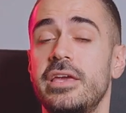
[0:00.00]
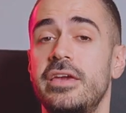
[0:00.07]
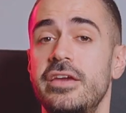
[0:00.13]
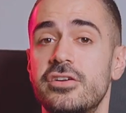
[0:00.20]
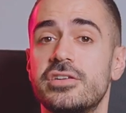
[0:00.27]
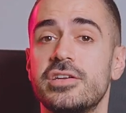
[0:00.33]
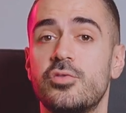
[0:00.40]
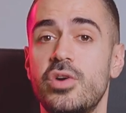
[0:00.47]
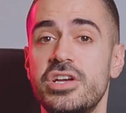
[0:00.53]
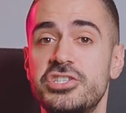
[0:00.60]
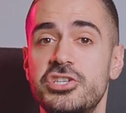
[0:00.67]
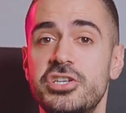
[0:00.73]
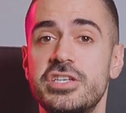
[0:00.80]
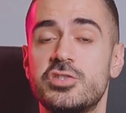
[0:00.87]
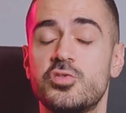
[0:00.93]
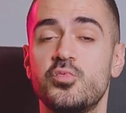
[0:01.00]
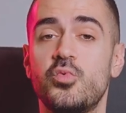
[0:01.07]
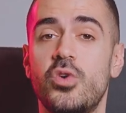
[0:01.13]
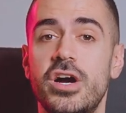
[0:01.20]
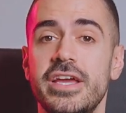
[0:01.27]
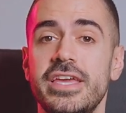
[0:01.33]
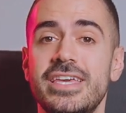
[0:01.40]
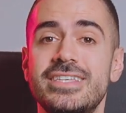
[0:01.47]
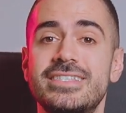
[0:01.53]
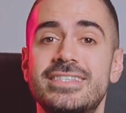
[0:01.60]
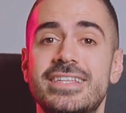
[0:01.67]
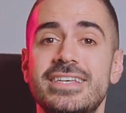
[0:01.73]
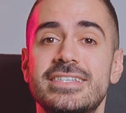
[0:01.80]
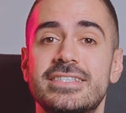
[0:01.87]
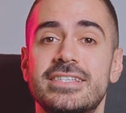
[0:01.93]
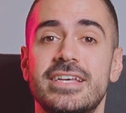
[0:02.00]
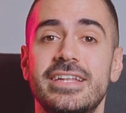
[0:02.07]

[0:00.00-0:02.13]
here the question is, why is this